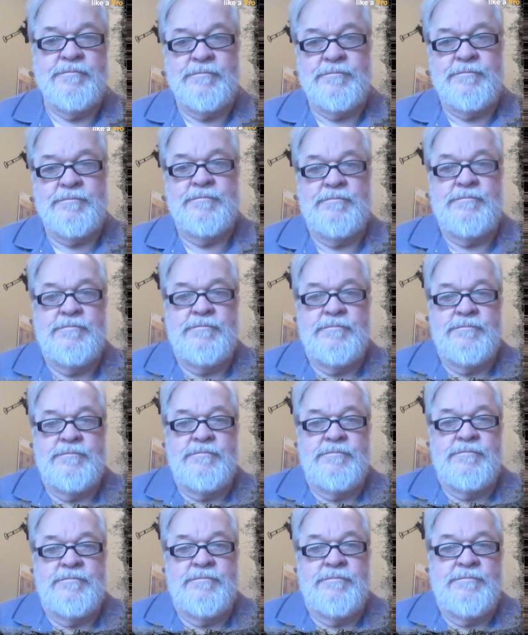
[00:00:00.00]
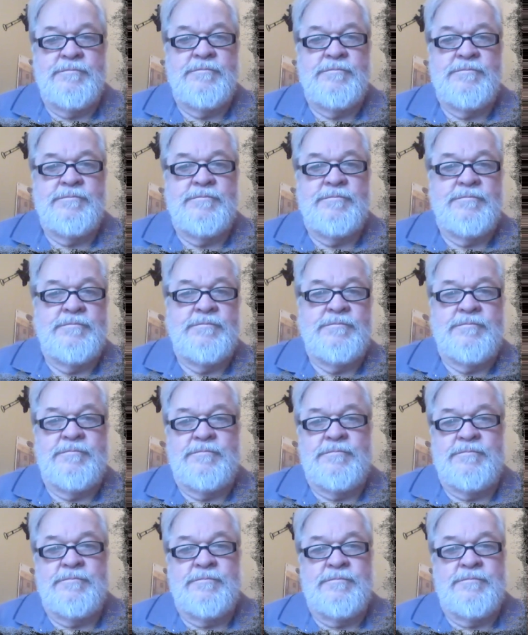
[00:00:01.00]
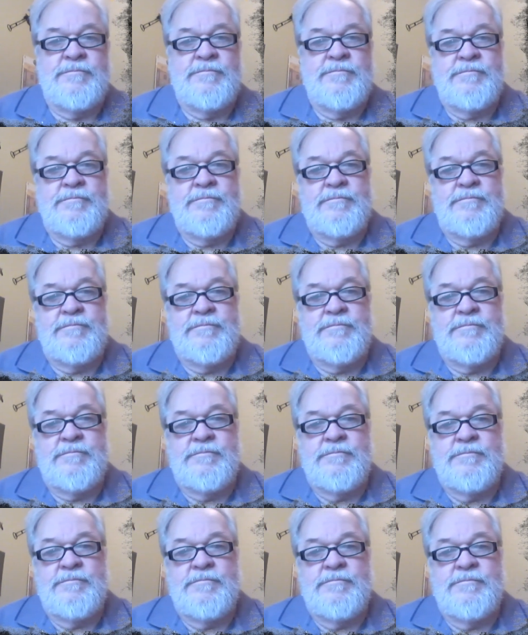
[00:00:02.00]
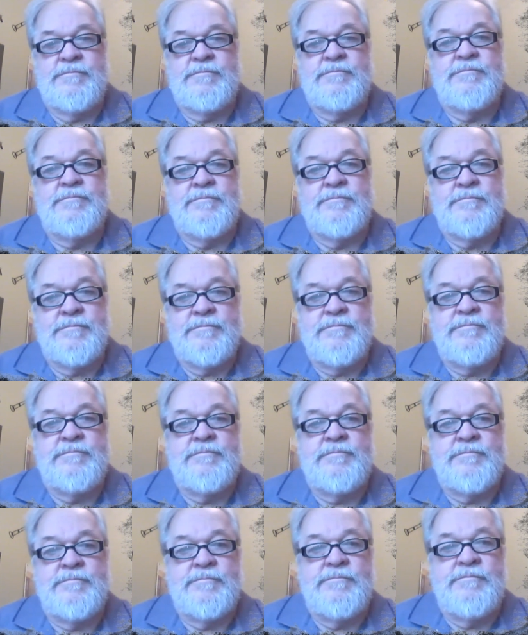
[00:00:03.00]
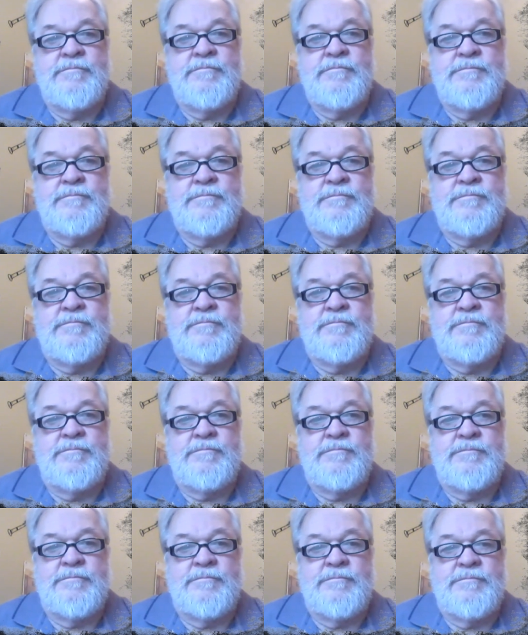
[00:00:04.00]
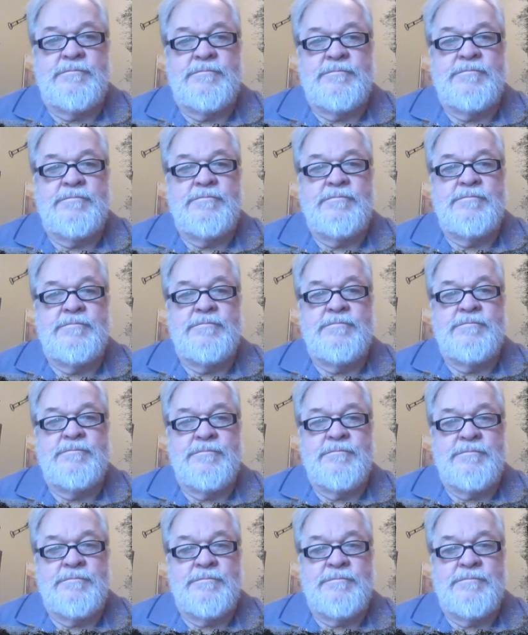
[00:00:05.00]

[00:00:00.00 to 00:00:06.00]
(not speaking)